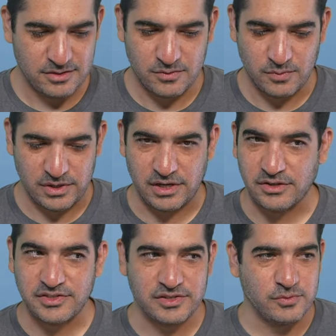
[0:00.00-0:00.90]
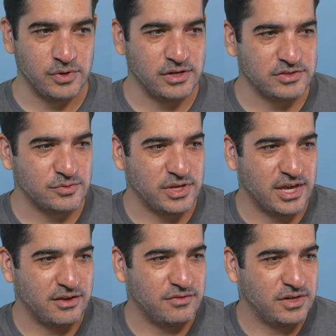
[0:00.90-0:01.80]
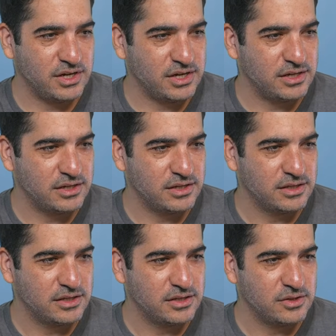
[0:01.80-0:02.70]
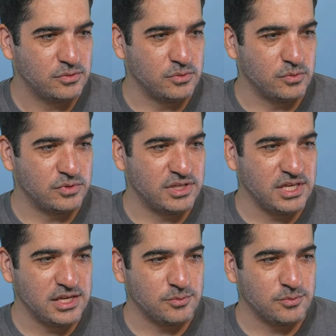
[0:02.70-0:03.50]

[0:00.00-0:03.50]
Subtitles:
What else? What else do we have here? Ooh, tea in